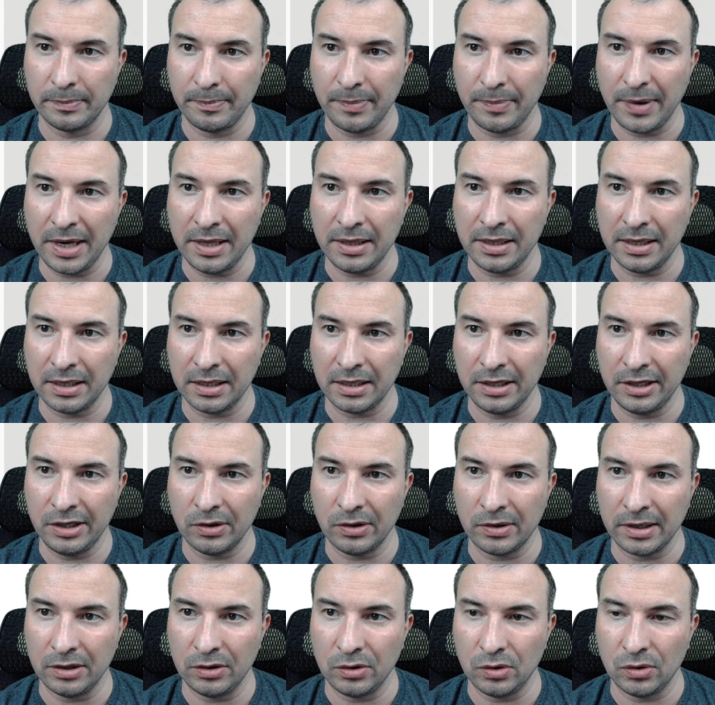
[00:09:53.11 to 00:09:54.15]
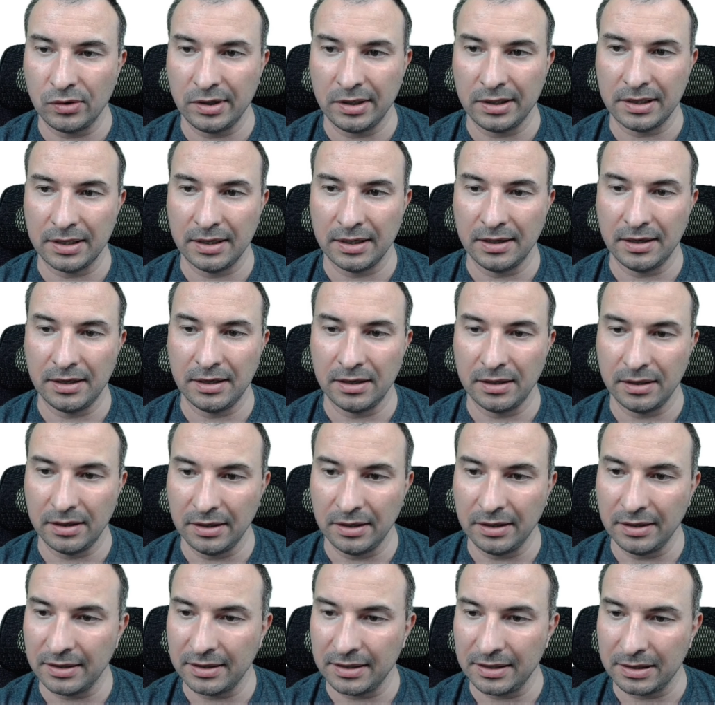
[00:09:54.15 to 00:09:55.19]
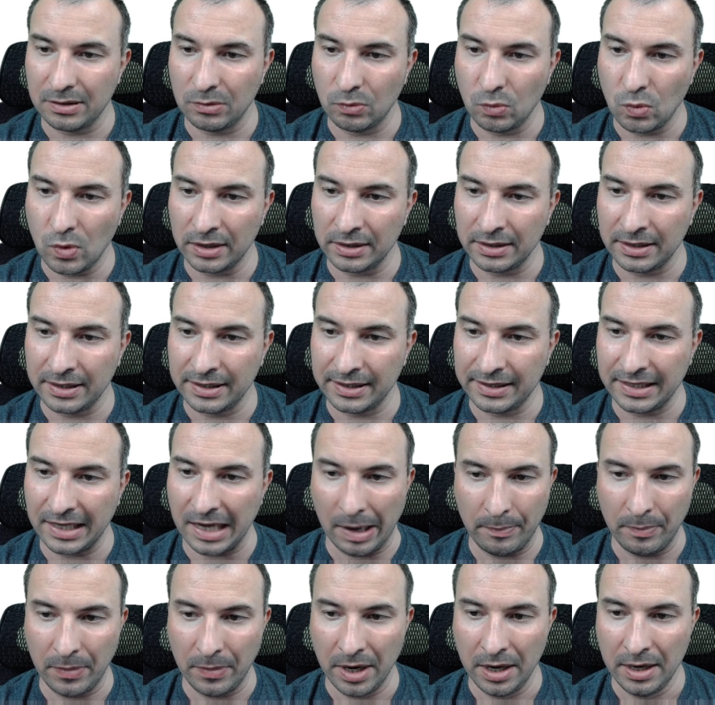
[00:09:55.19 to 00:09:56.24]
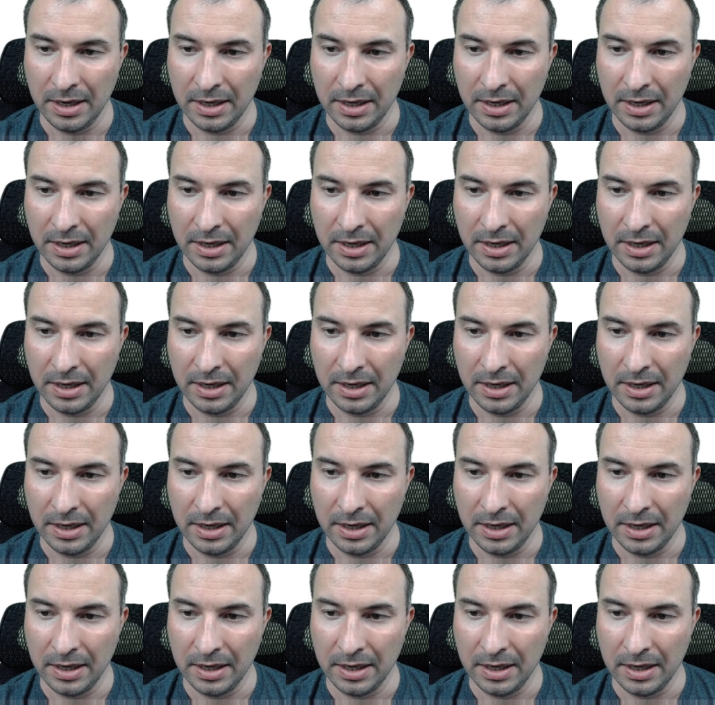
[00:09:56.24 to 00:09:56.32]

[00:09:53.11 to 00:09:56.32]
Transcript: Basically, you can do this in this one step.